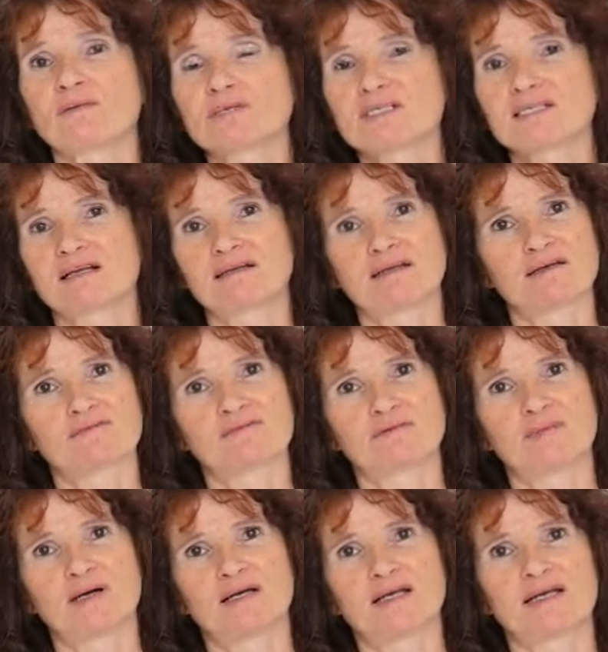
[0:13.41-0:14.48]
I was studying for
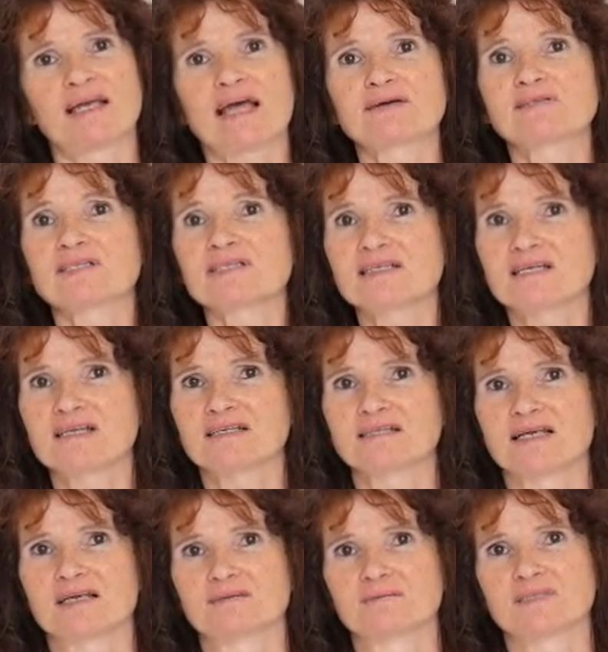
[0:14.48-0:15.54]
my accountancy
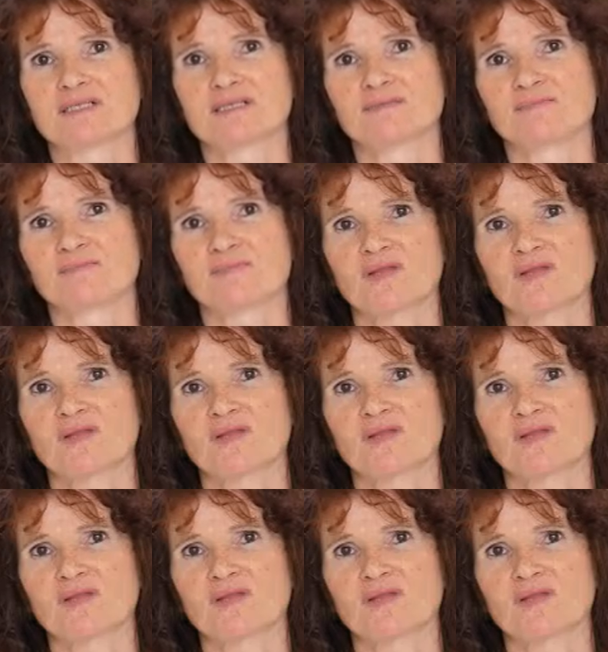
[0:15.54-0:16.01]
exams.